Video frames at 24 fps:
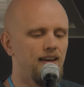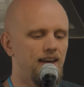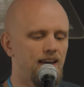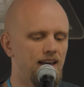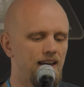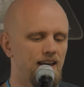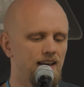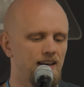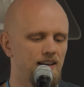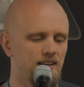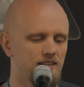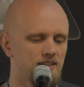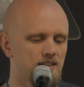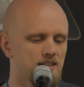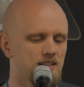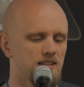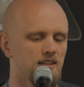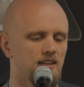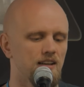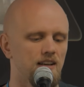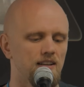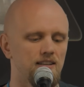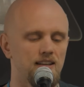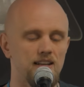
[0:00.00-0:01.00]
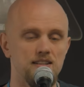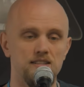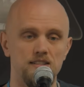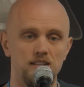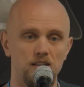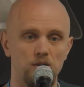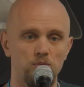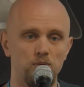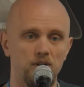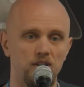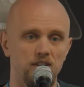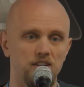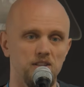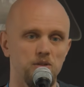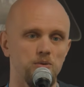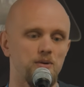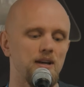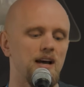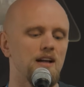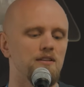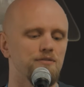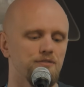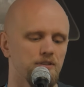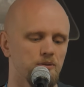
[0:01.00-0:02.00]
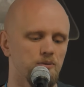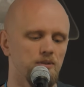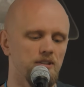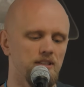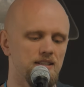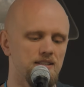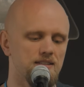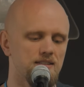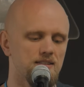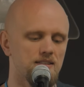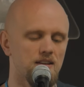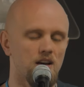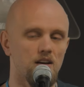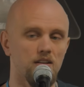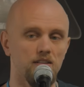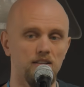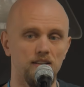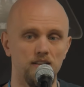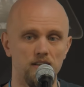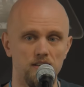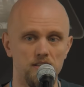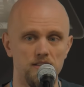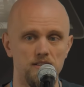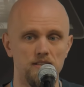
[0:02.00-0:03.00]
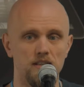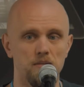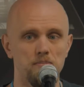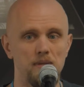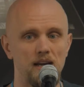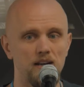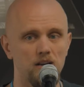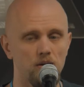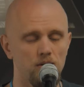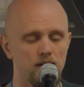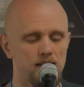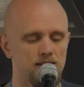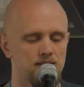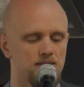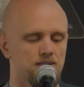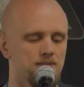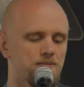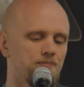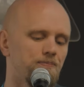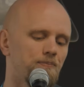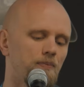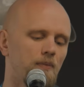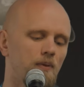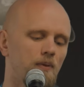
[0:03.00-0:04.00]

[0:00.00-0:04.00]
And next year, we're going to do an alpha release on Linux and Mac OS.